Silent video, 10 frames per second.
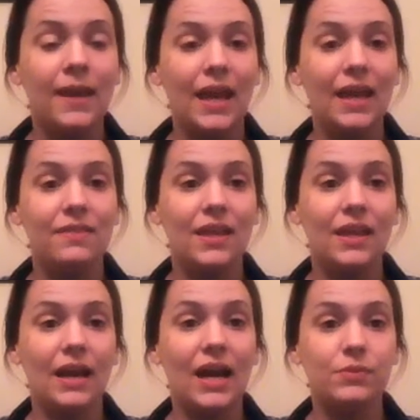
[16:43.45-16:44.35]
And
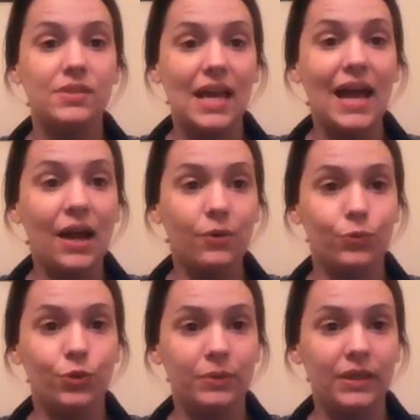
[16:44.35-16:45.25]
then I was at
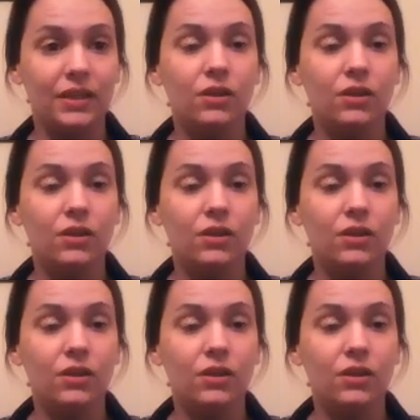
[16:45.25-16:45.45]
Ruby